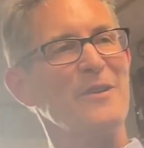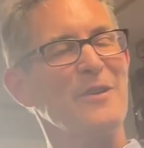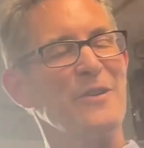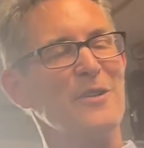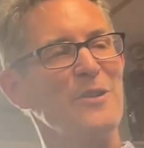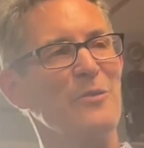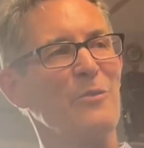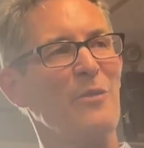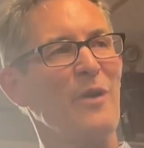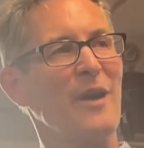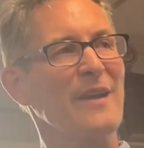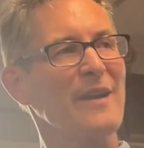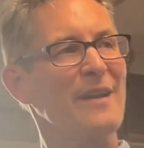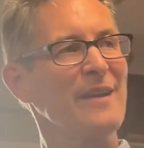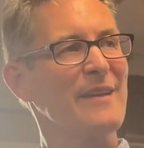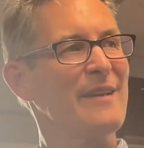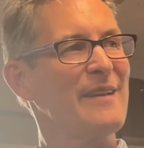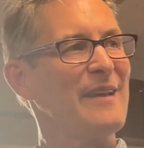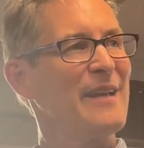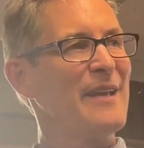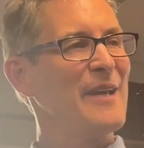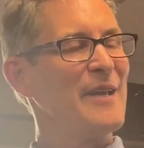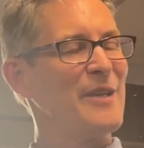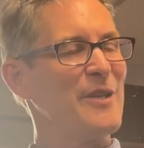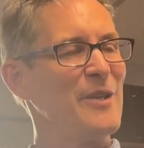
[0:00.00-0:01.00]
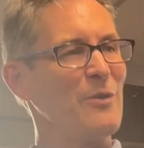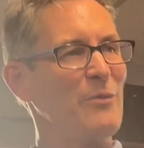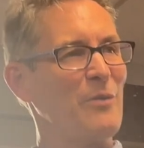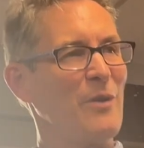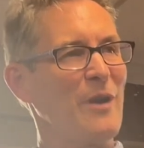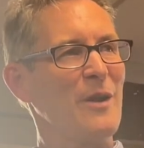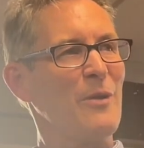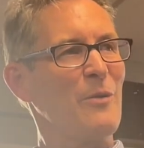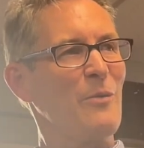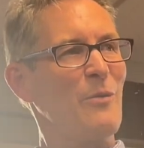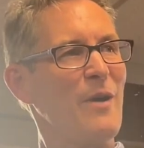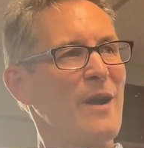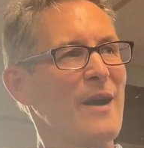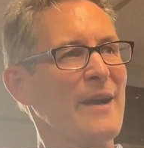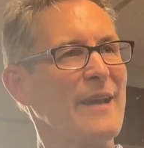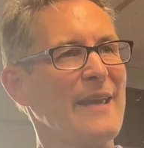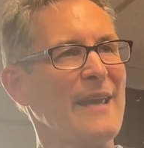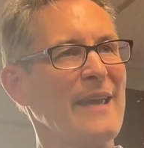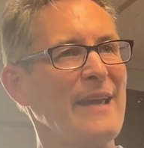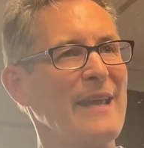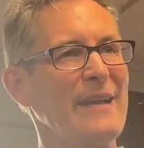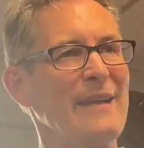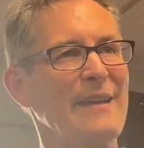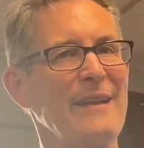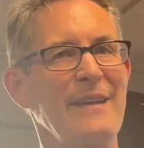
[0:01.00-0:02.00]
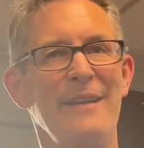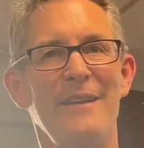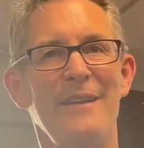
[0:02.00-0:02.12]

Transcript: You want to walk in